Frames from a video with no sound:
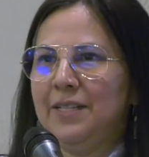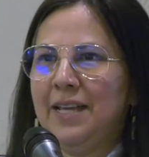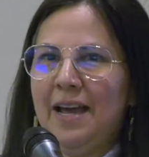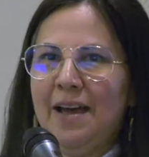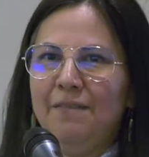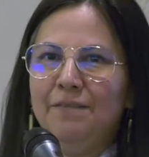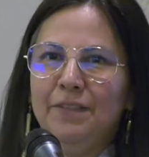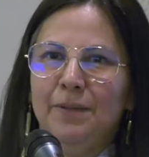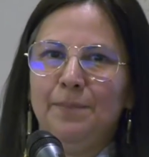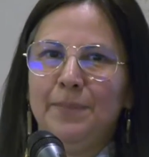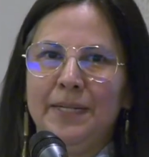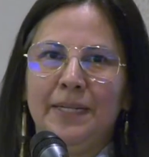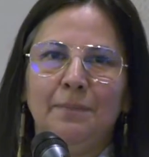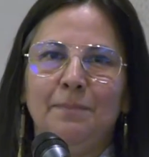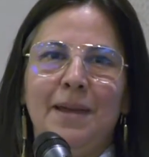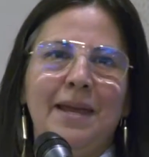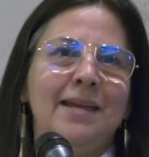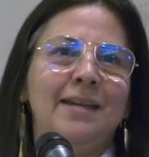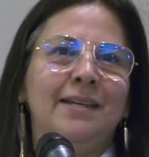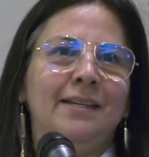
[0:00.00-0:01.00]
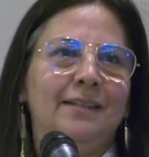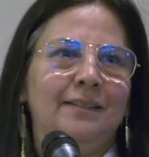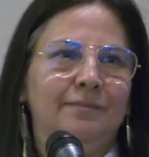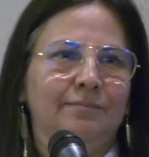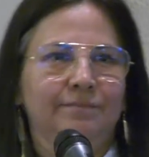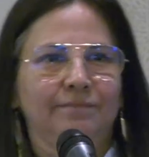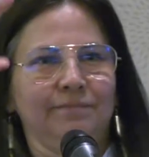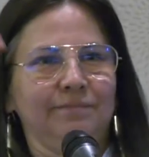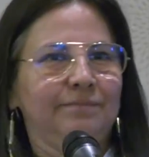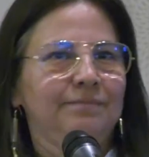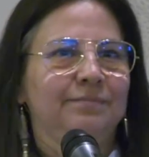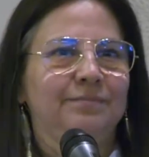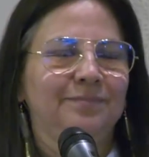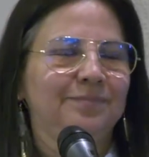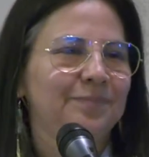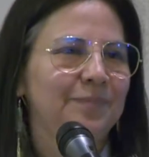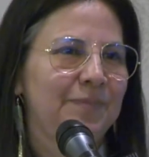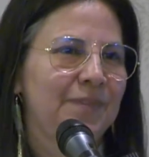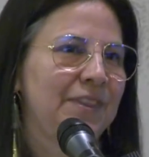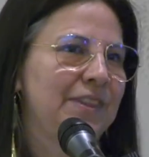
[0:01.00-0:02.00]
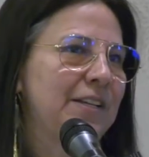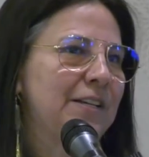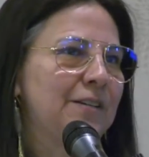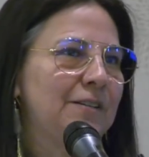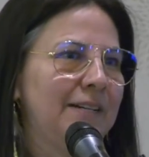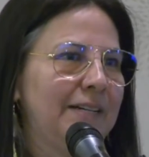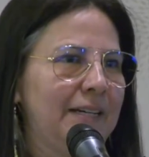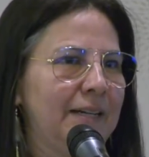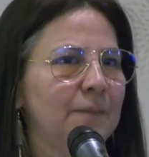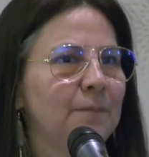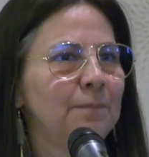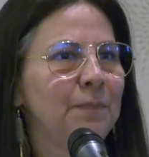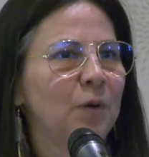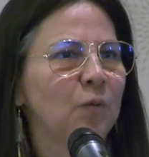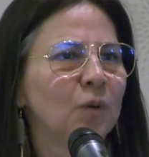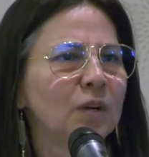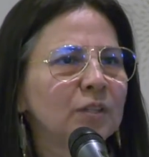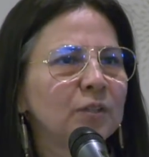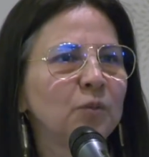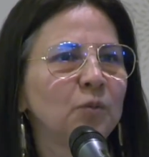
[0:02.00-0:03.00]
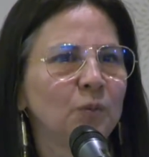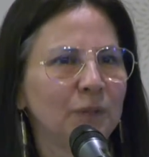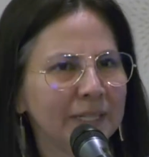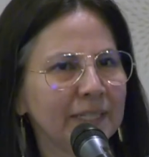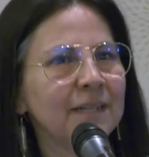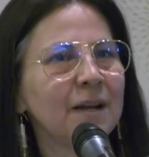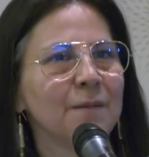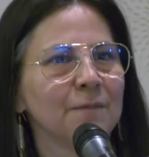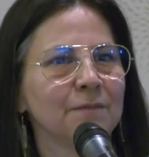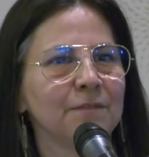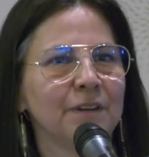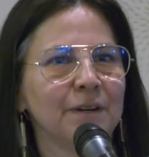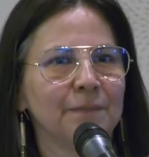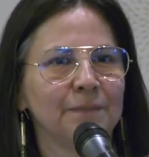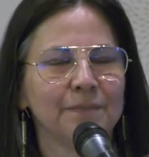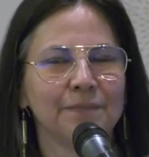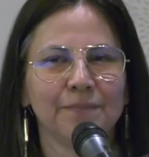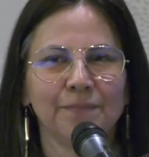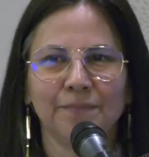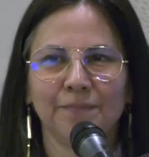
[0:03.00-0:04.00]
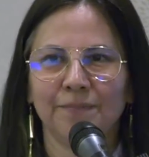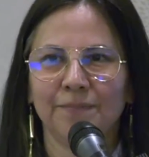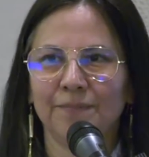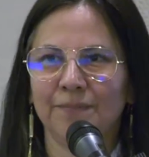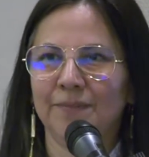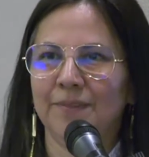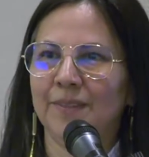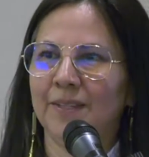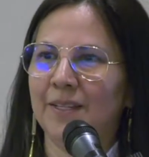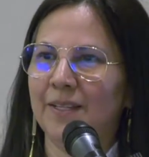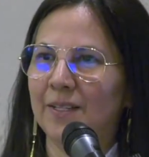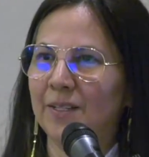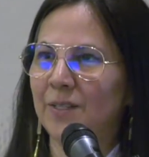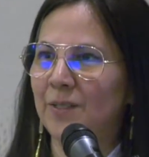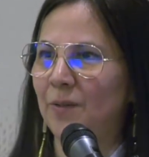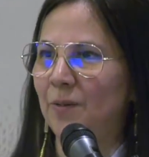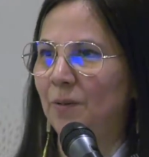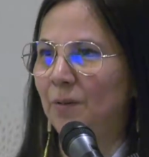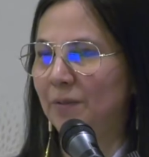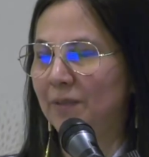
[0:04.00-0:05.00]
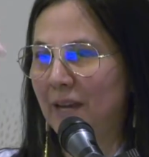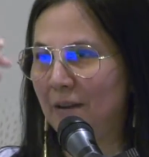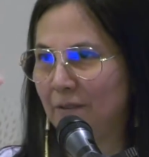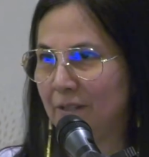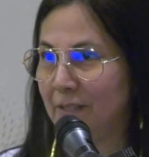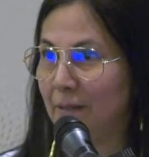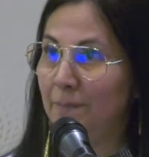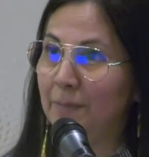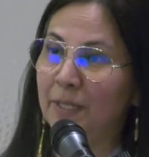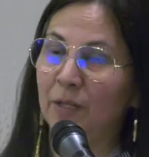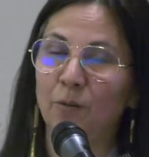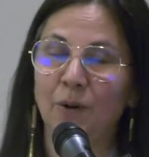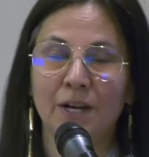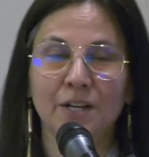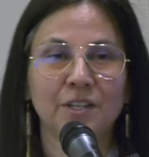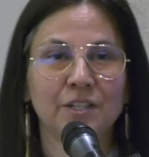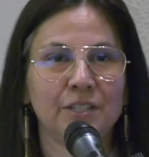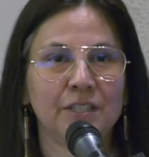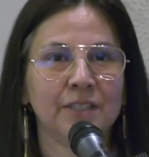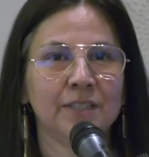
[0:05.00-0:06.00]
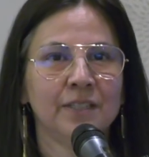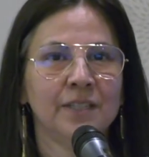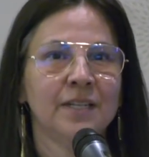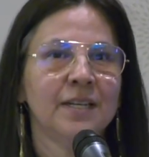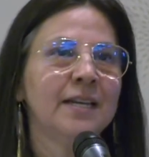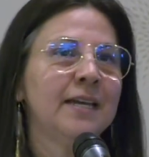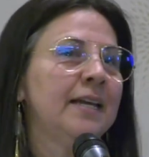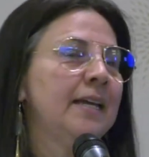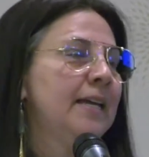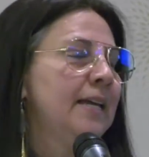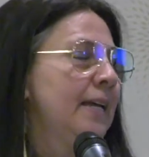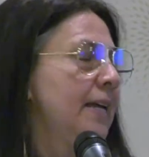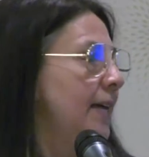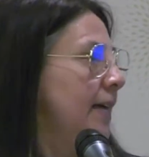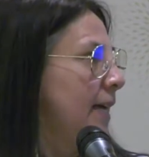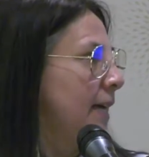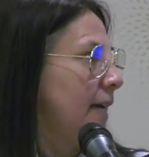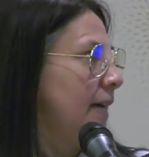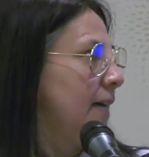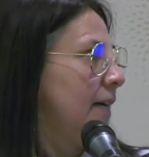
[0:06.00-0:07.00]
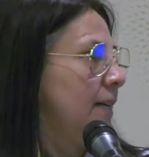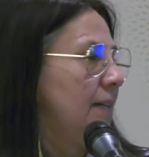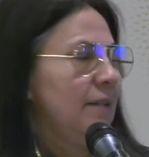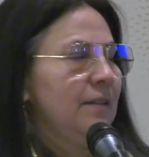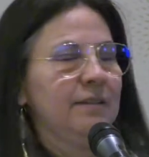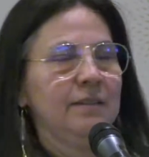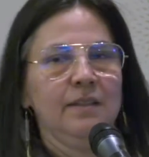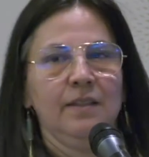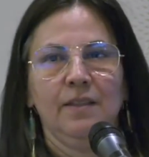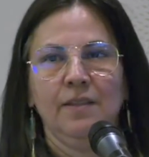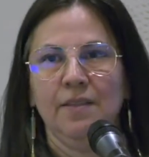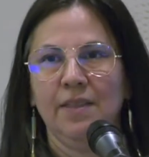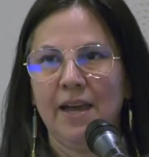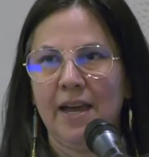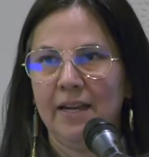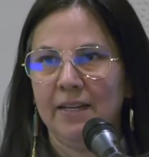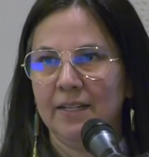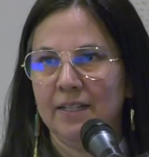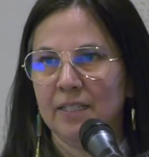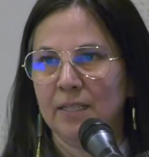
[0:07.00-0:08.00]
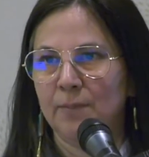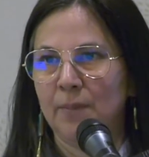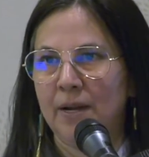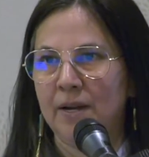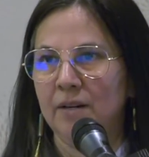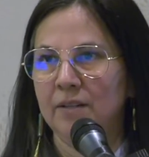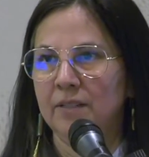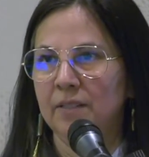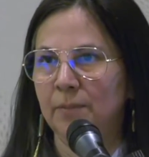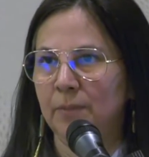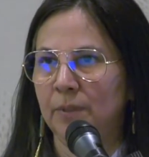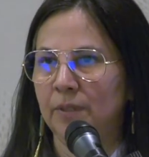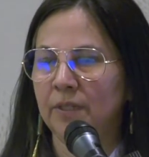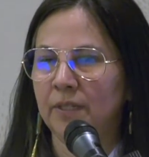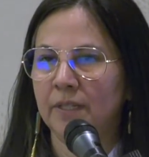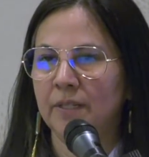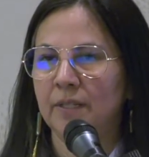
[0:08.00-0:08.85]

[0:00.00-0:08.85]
have the Big Bang theory, but where do we come from? And so that was a big question that inspired the book.